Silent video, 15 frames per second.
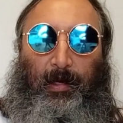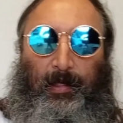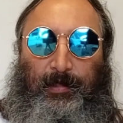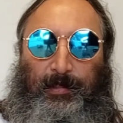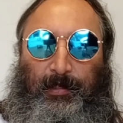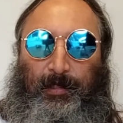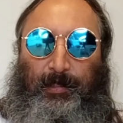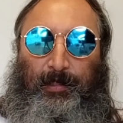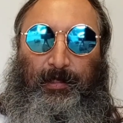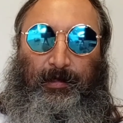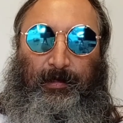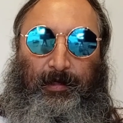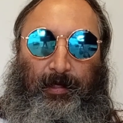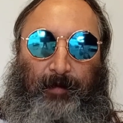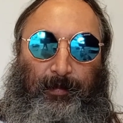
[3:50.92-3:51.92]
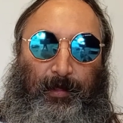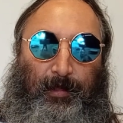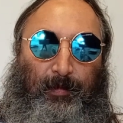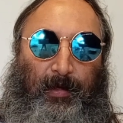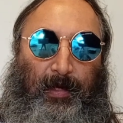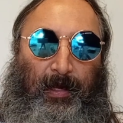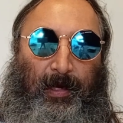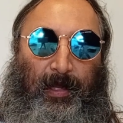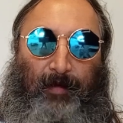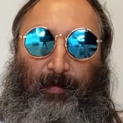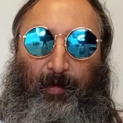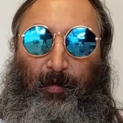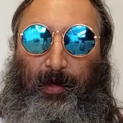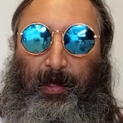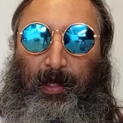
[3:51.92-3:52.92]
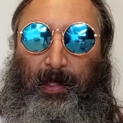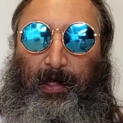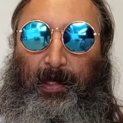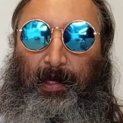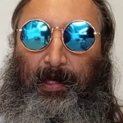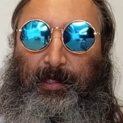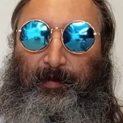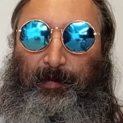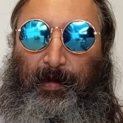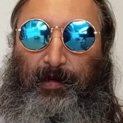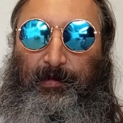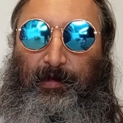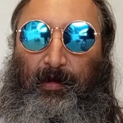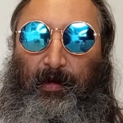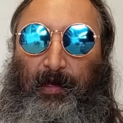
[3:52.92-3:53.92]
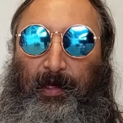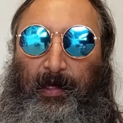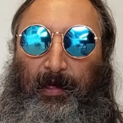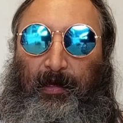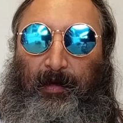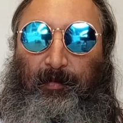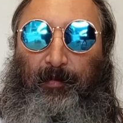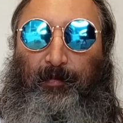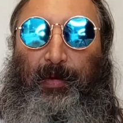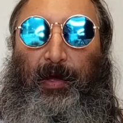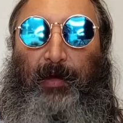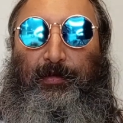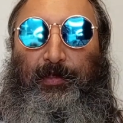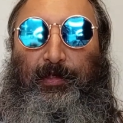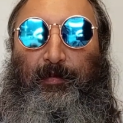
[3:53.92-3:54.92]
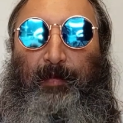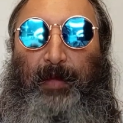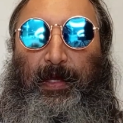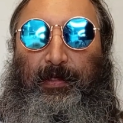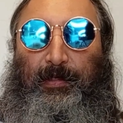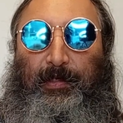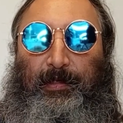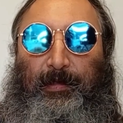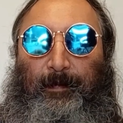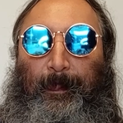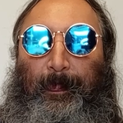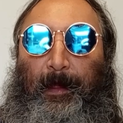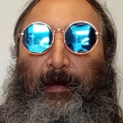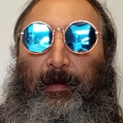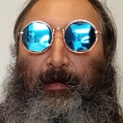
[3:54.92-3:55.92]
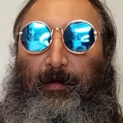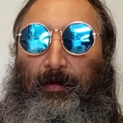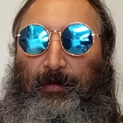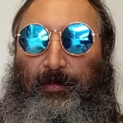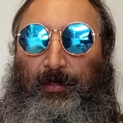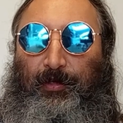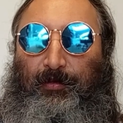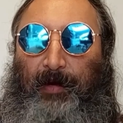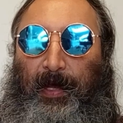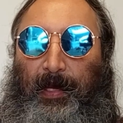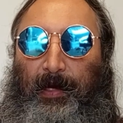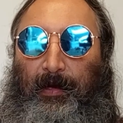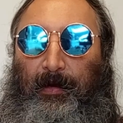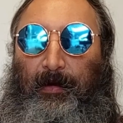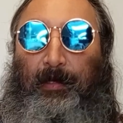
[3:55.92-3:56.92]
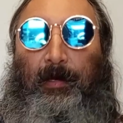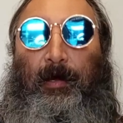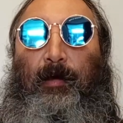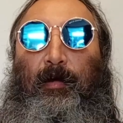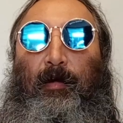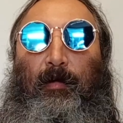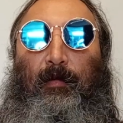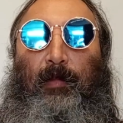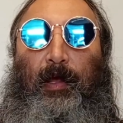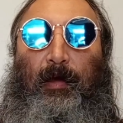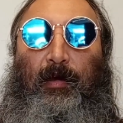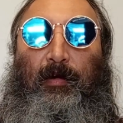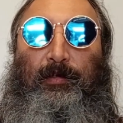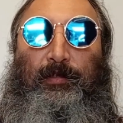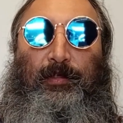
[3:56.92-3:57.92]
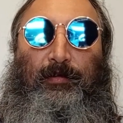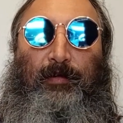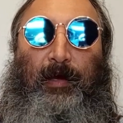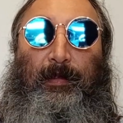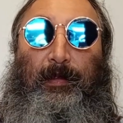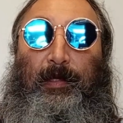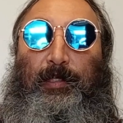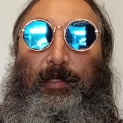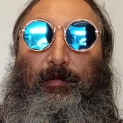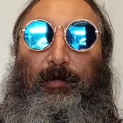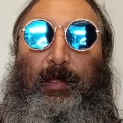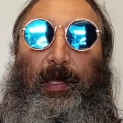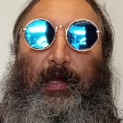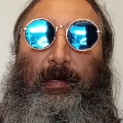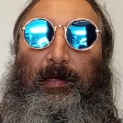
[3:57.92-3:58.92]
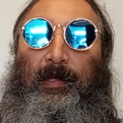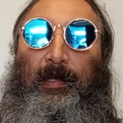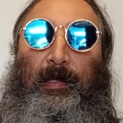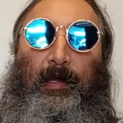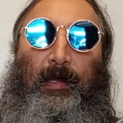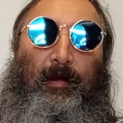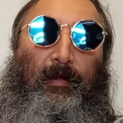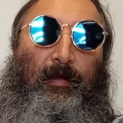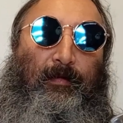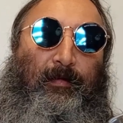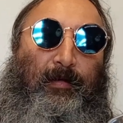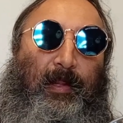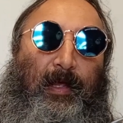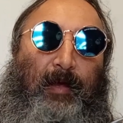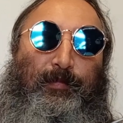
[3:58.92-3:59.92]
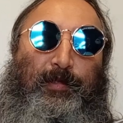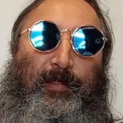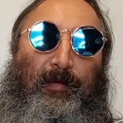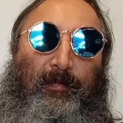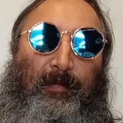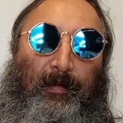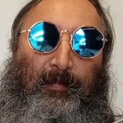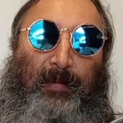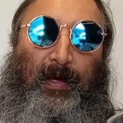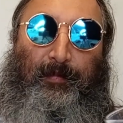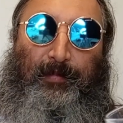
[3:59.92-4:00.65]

Let's just tip this one out and have a look. It smells like a post-mix concentrate, or a cola concentrate that you would get a lot of clubs and